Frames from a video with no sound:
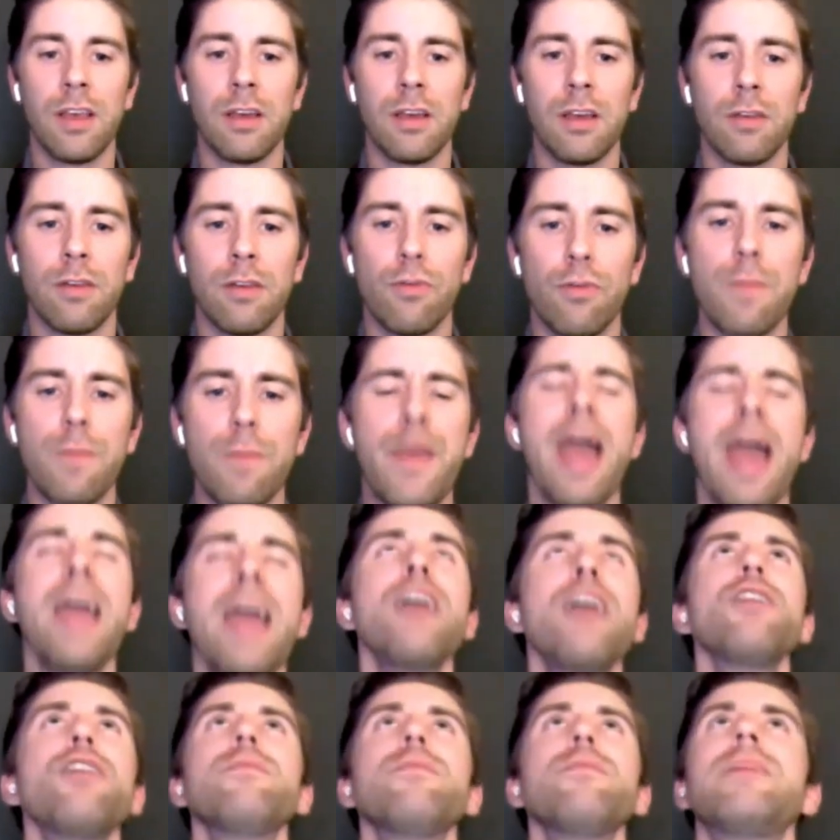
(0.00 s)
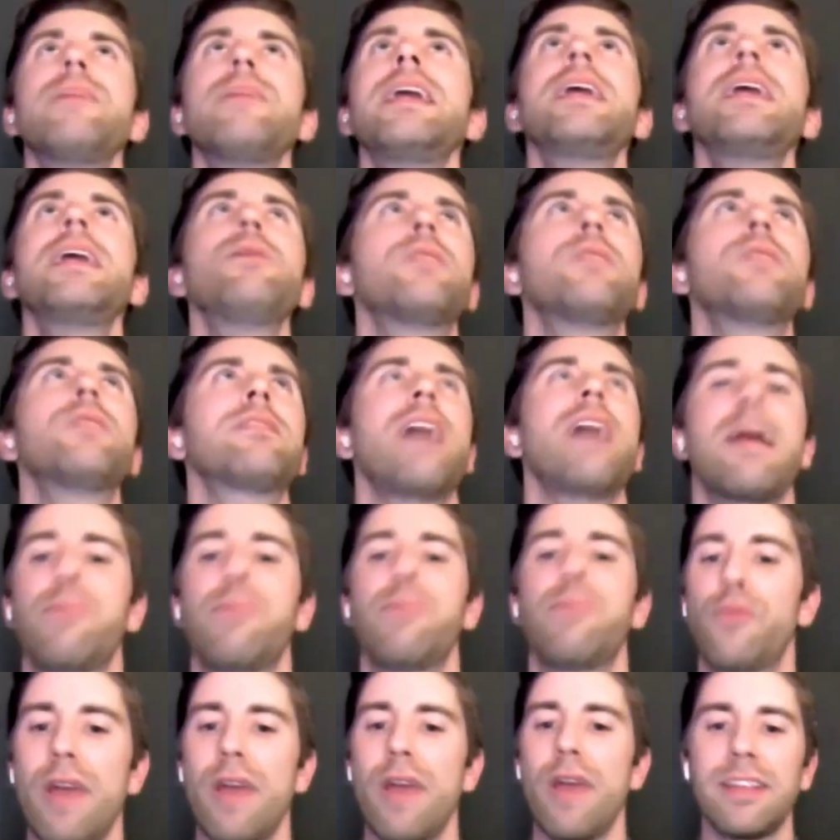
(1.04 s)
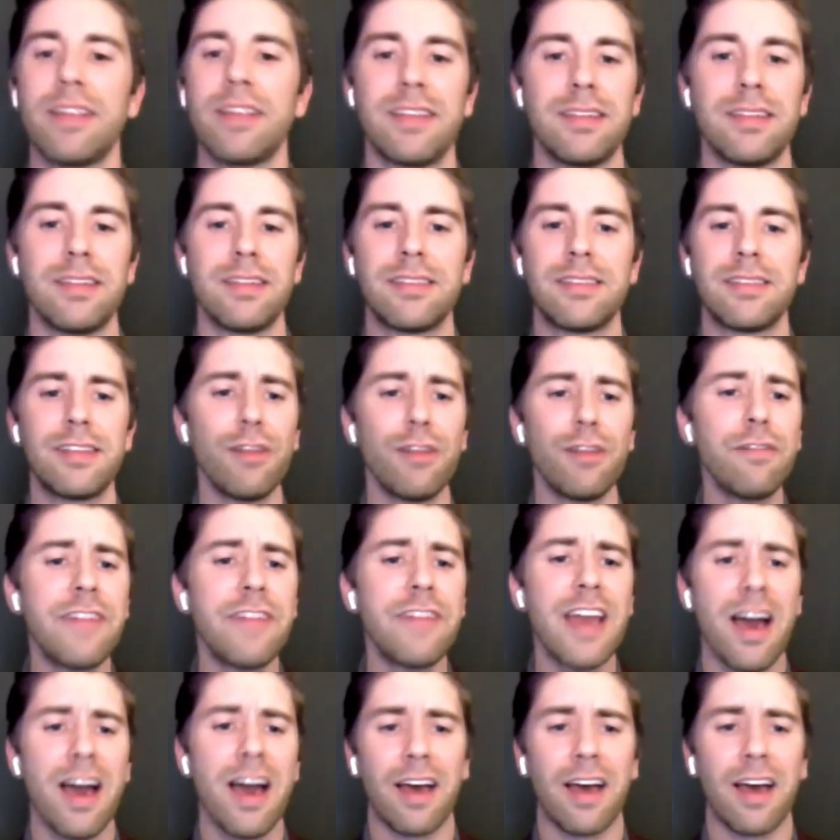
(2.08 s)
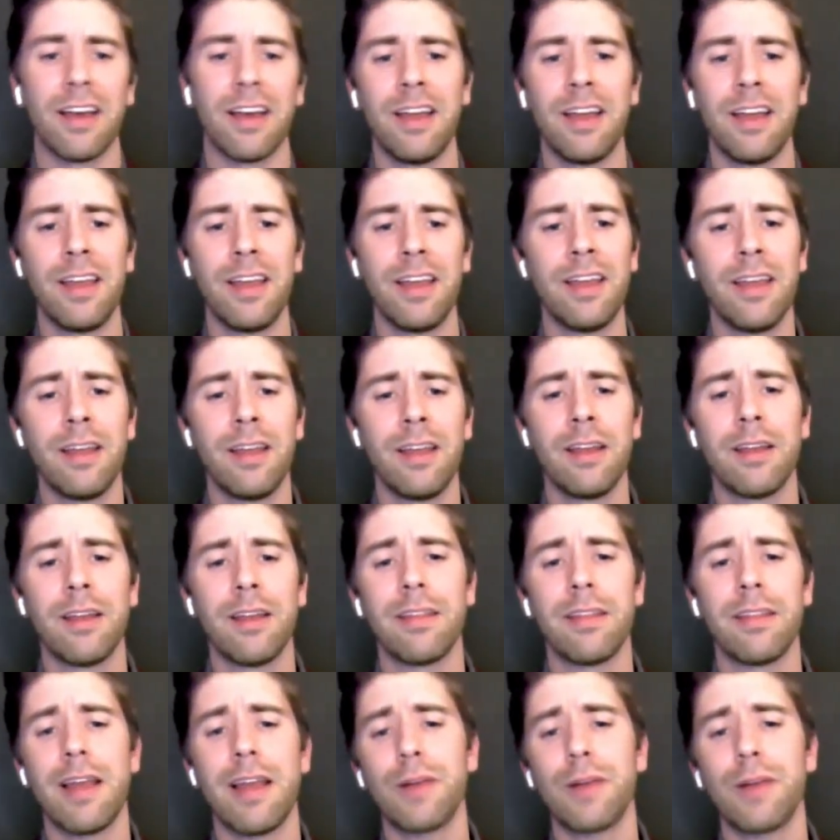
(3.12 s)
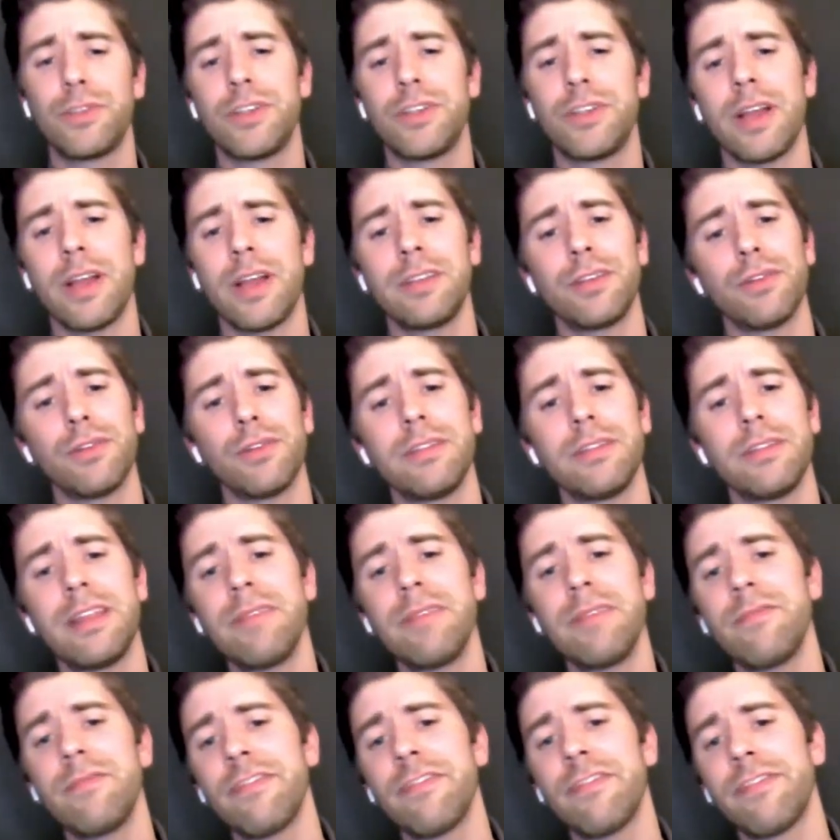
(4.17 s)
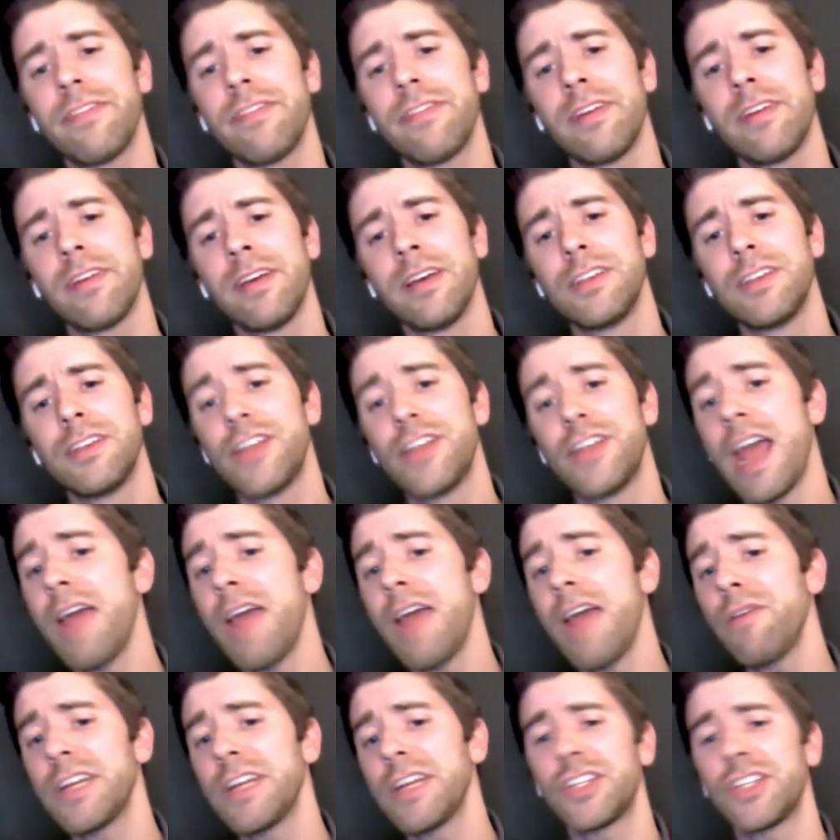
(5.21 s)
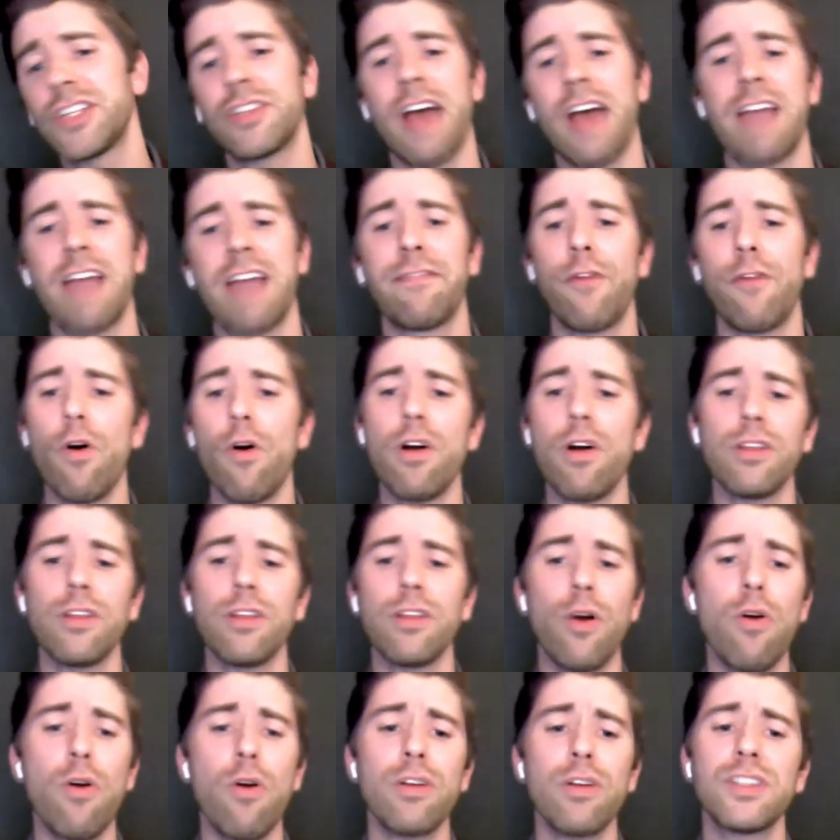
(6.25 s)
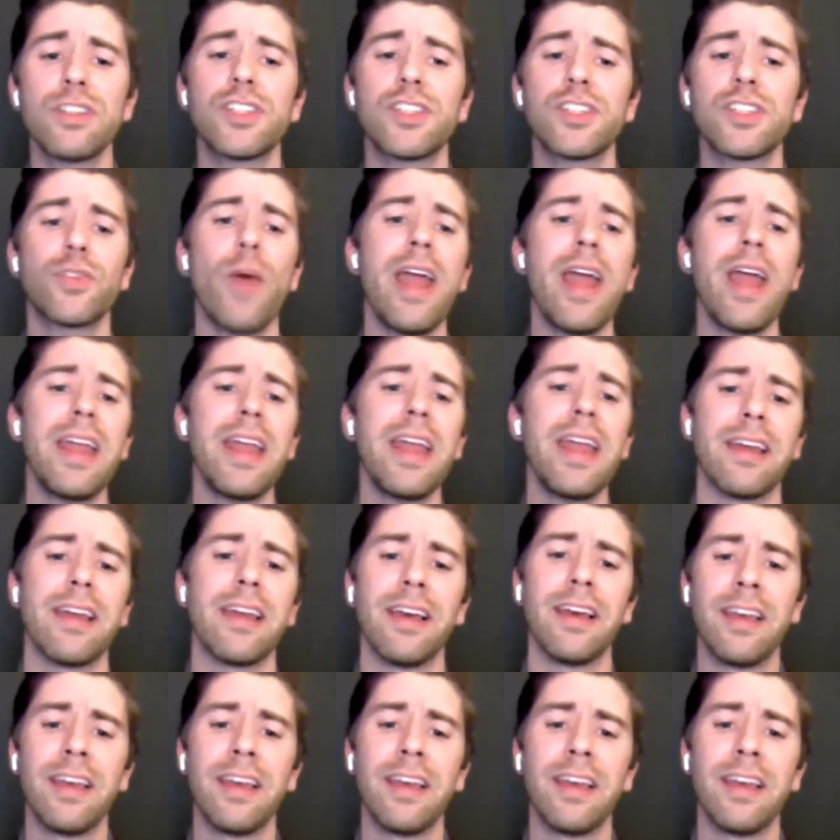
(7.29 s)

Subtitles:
Repair me with thy presence, Sylvia, thou gentle nymph. Cherish thy forlorn swain.